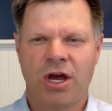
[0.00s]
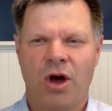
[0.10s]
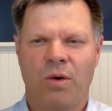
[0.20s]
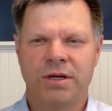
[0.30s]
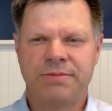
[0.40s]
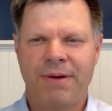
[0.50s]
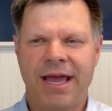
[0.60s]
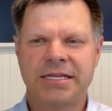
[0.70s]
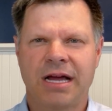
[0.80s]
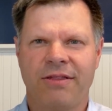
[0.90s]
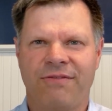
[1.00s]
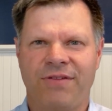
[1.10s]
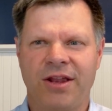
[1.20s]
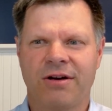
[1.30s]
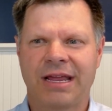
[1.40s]
was based on the
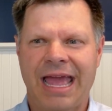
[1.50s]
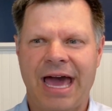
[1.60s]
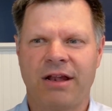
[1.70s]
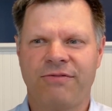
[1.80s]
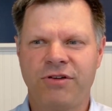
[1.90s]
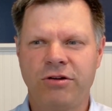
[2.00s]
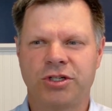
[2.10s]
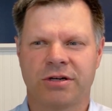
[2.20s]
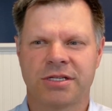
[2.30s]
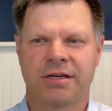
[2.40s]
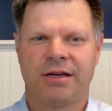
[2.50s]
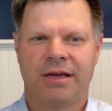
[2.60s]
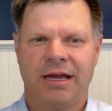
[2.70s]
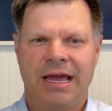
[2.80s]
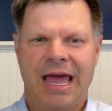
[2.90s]
feeder cattle futures,
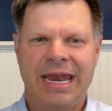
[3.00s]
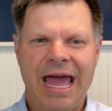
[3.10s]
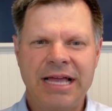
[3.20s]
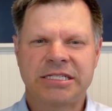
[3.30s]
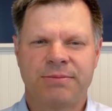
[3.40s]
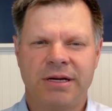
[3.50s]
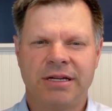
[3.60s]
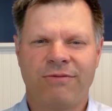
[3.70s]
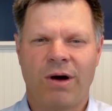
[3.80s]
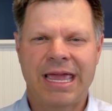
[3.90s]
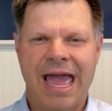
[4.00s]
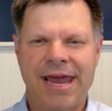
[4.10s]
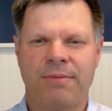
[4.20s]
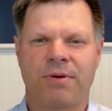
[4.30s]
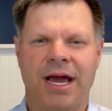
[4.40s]
an estimate of what
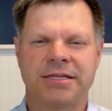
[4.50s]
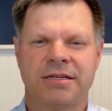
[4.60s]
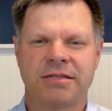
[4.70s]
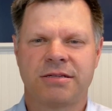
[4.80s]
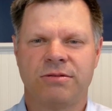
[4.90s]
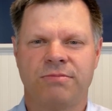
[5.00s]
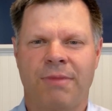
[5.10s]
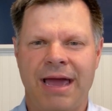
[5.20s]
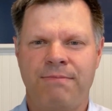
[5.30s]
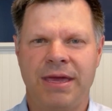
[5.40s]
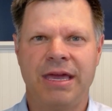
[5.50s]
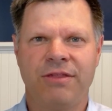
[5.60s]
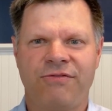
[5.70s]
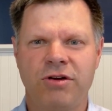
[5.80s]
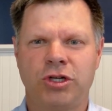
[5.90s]
cattle prices might be in the
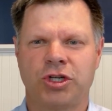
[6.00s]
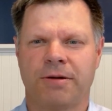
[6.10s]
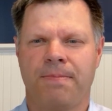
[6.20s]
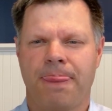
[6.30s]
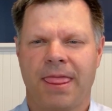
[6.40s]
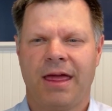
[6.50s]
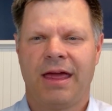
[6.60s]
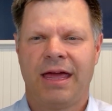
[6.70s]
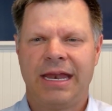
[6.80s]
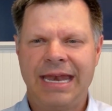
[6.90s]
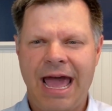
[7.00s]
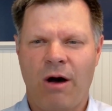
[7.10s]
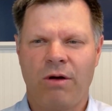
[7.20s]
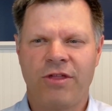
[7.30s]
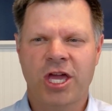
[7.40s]
future.
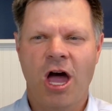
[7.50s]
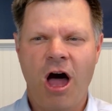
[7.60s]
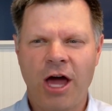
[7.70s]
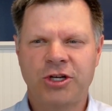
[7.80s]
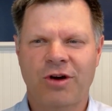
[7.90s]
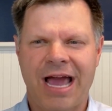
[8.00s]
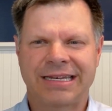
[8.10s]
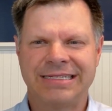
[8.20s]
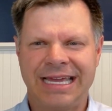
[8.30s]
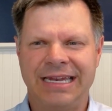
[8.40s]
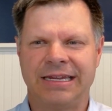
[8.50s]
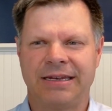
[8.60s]
Now, the contract is ended,